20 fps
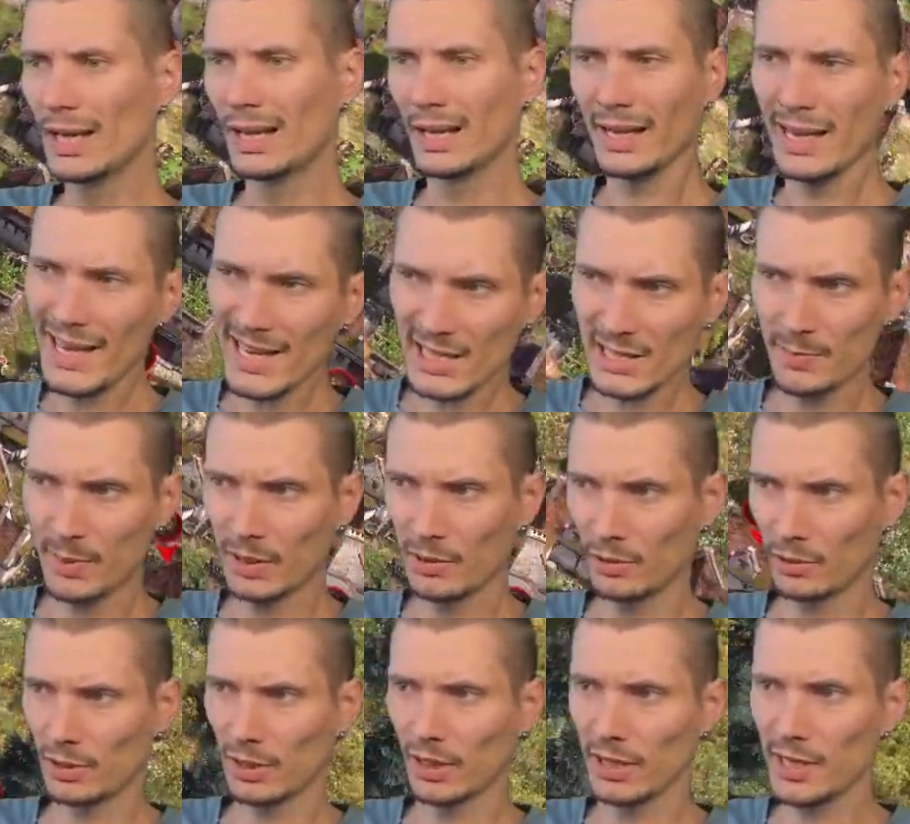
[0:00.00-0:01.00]
Last but
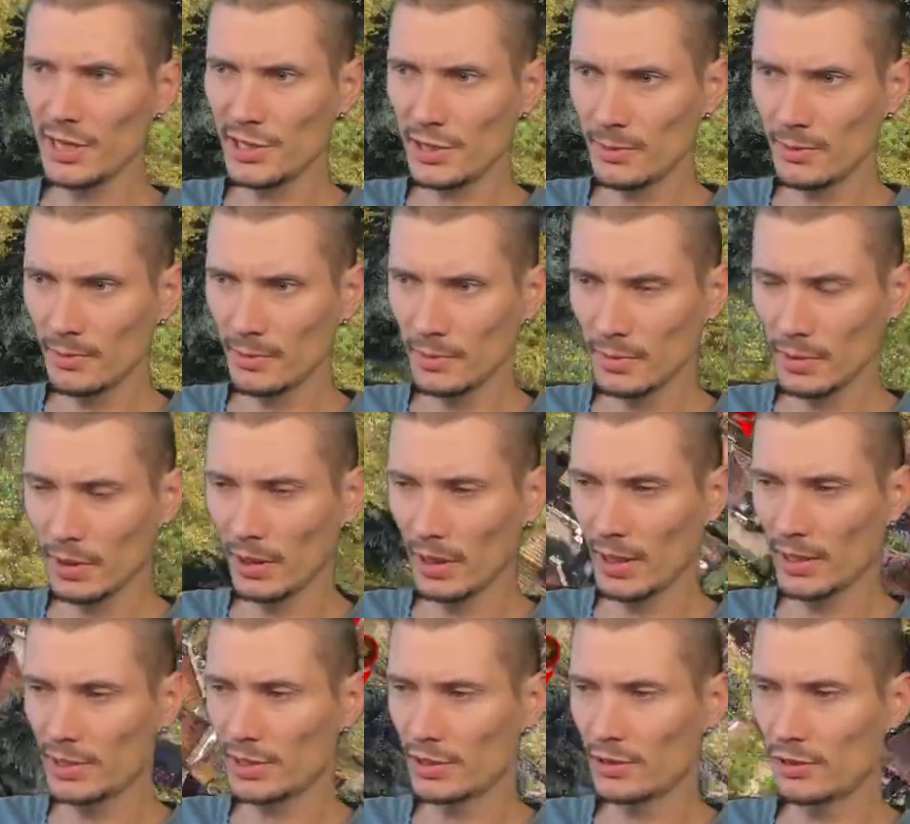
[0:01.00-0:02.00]
not least, let's